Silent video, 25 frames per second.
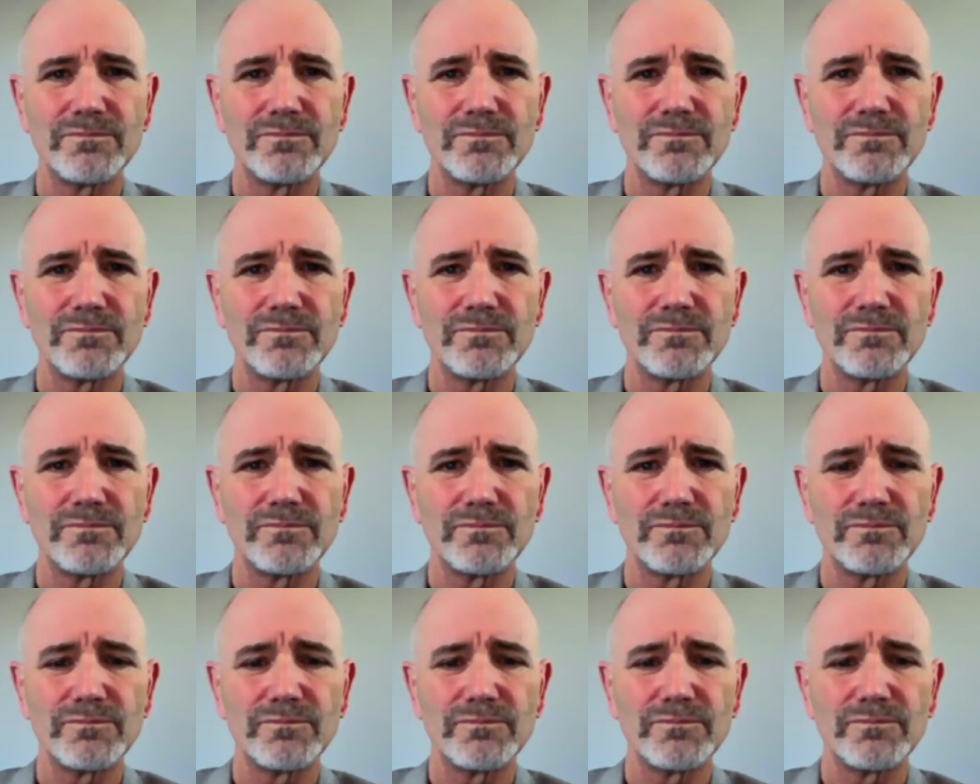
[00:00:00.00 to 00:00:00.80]

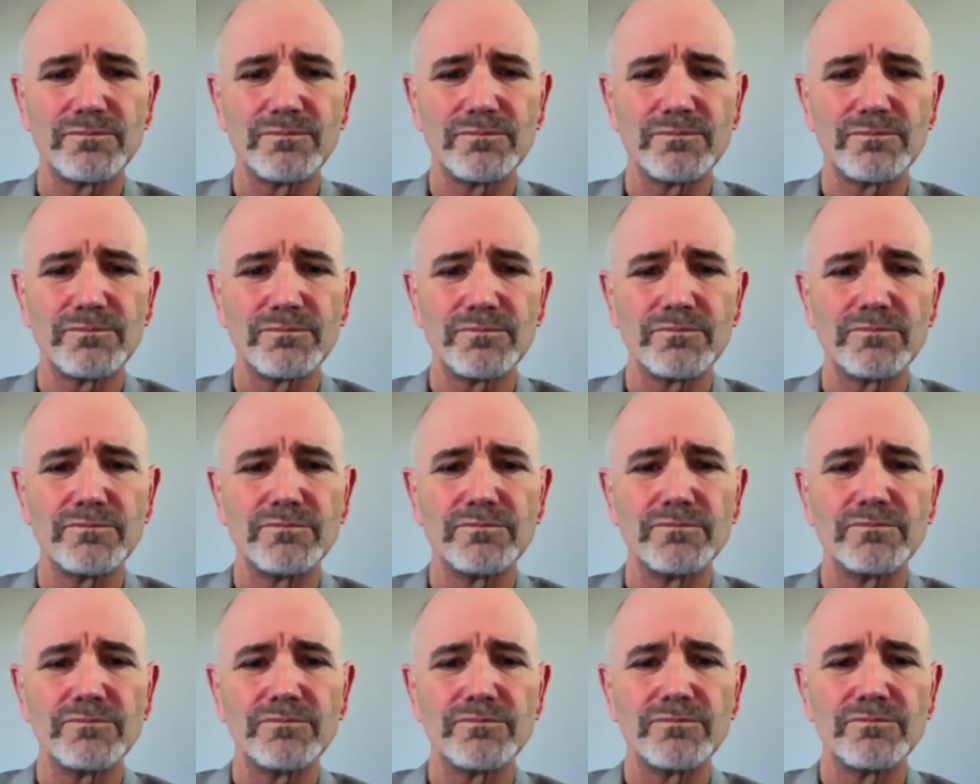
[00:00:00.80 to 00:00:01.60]

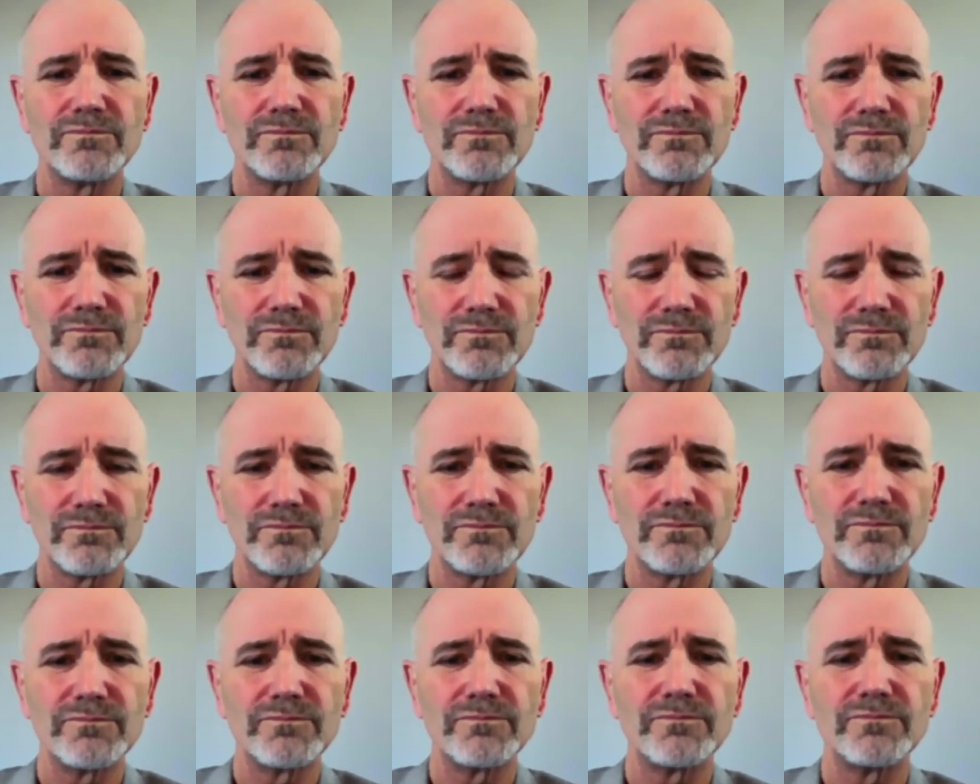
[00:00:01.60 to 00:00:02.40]

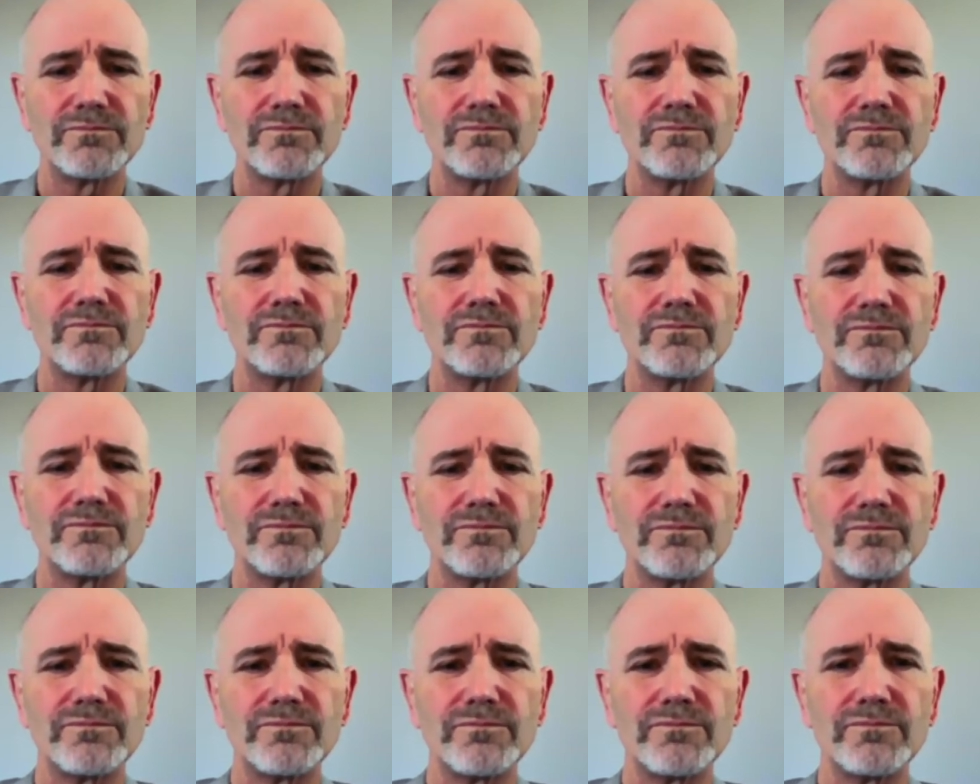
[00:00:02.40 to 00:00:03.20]

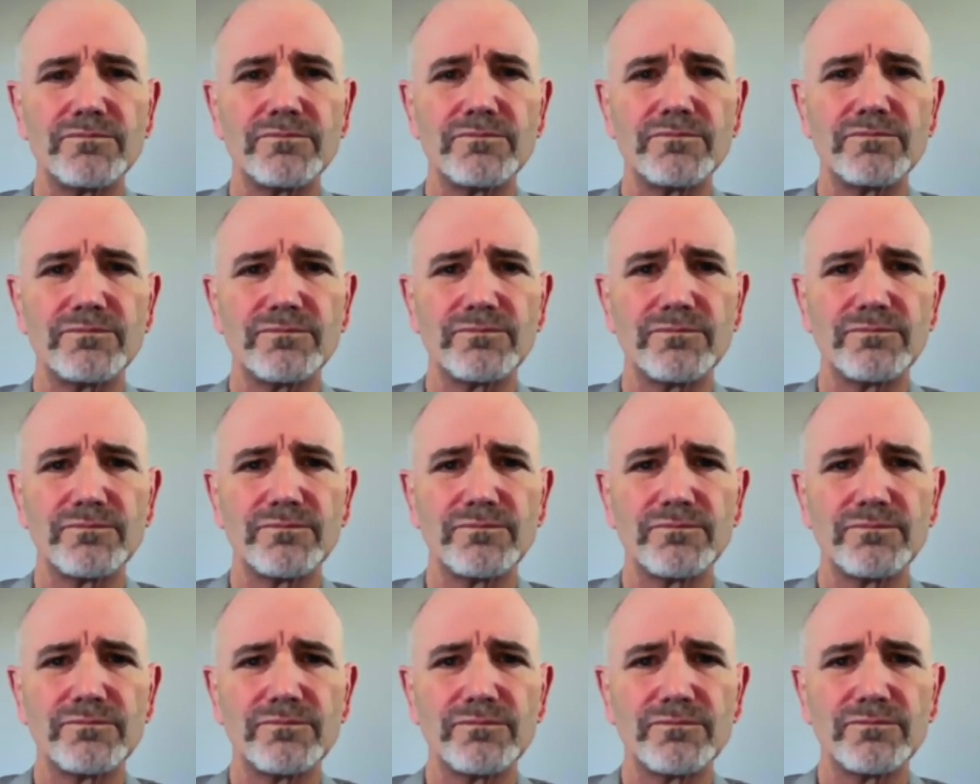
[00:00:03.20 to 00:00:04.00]

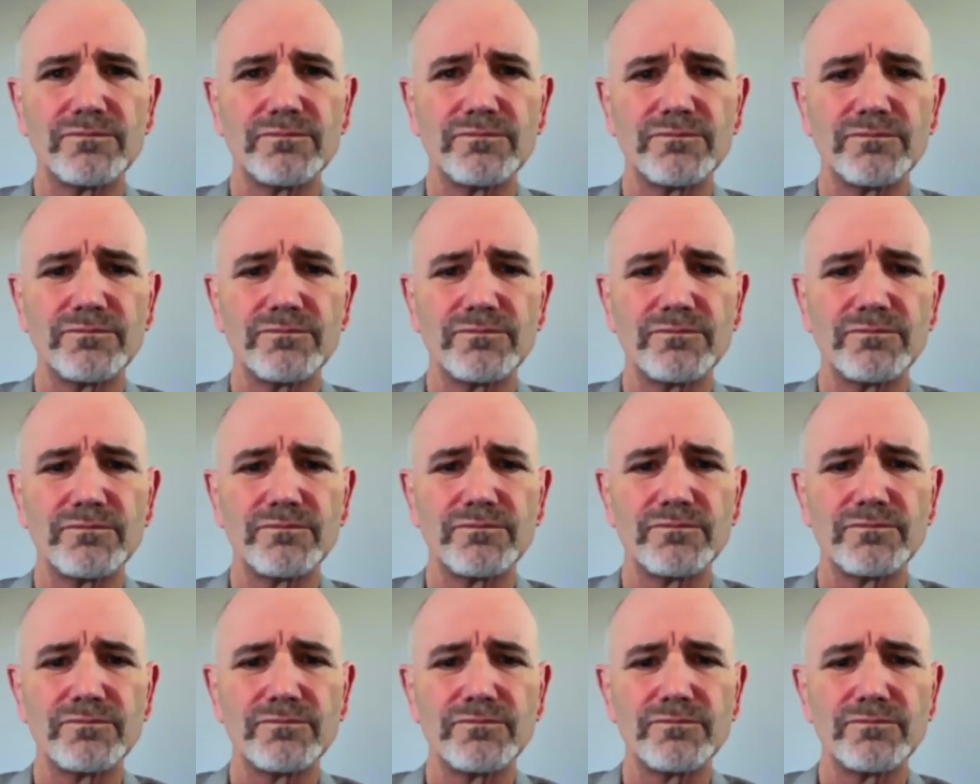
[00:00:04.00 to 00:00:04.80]

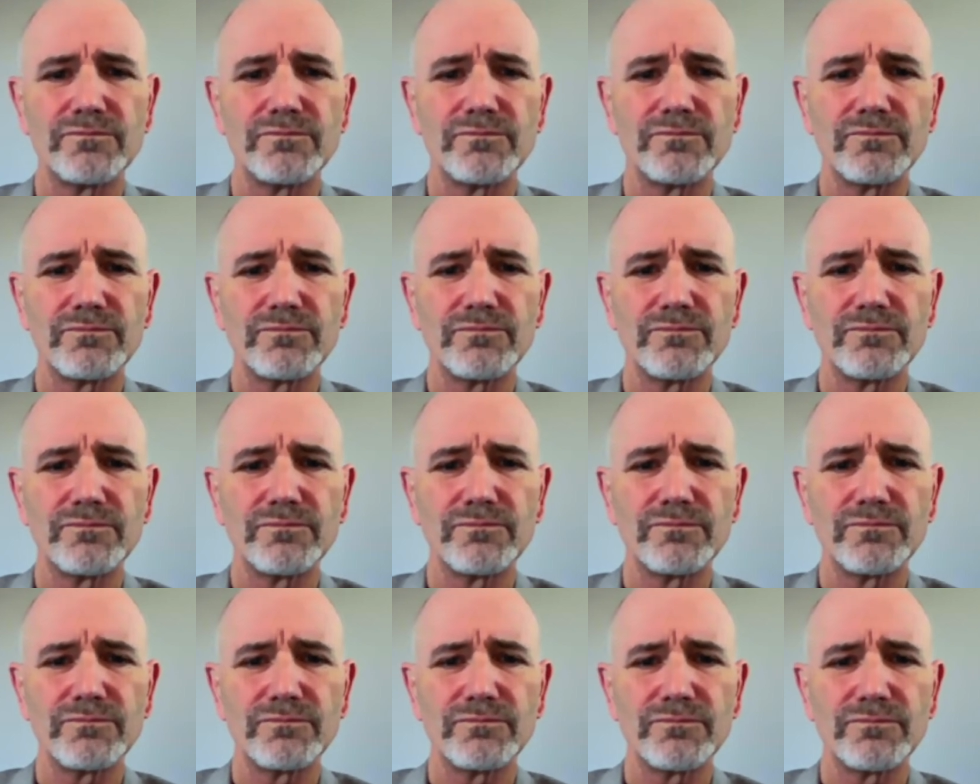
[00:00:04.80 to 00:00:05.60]

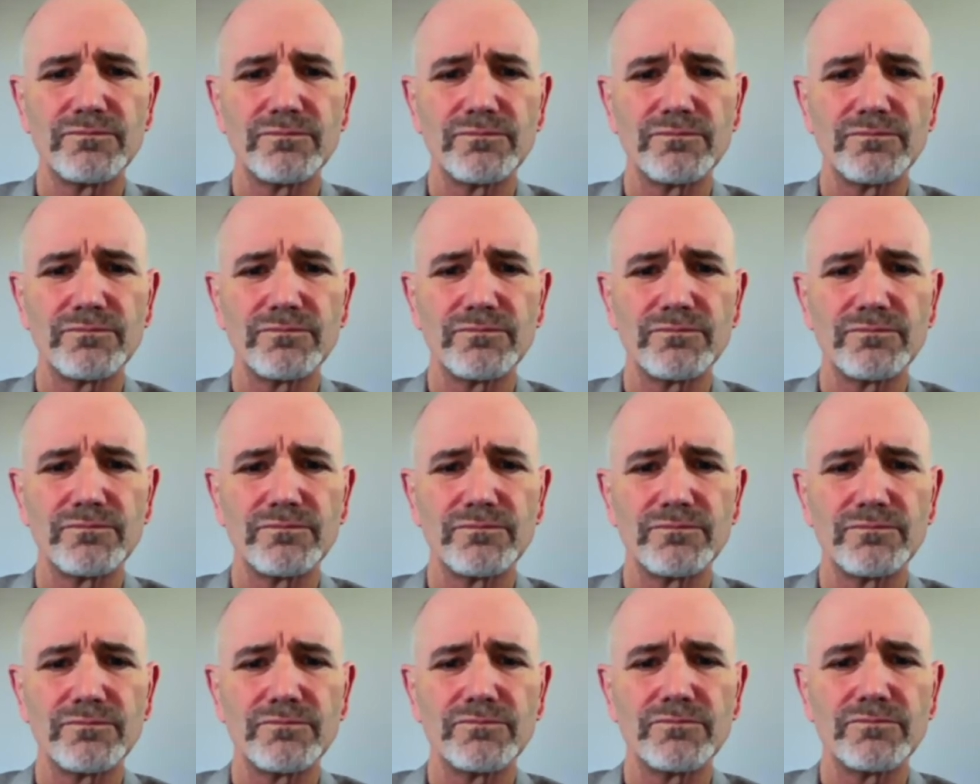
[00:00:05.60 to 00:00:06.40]

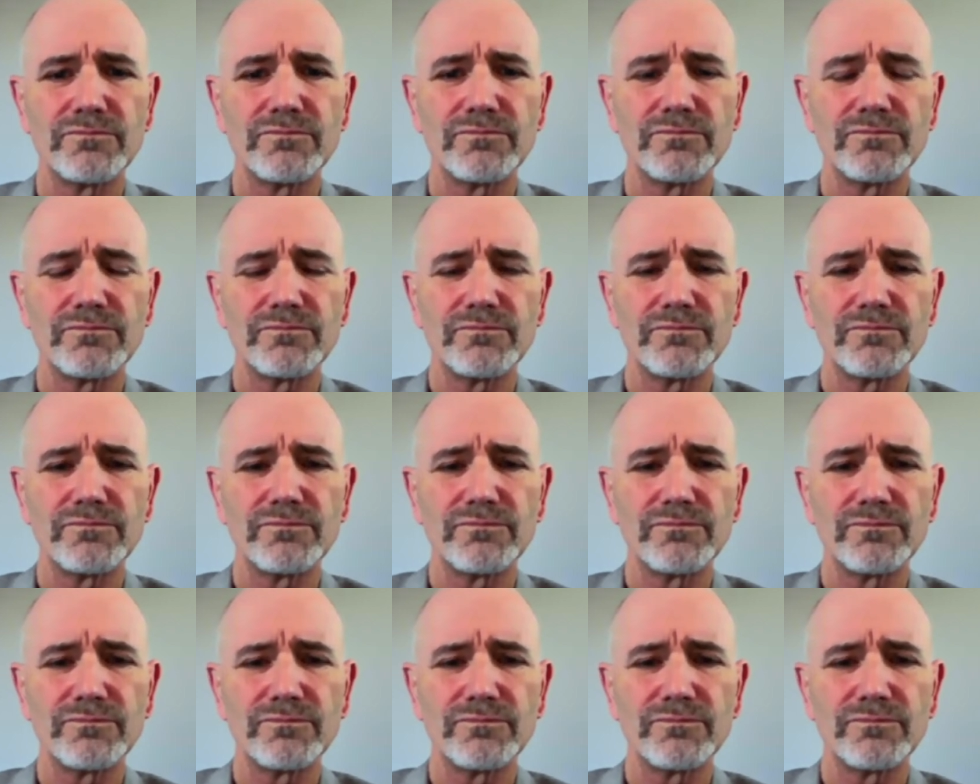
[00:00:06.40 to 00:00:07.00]
This person isn't speaking.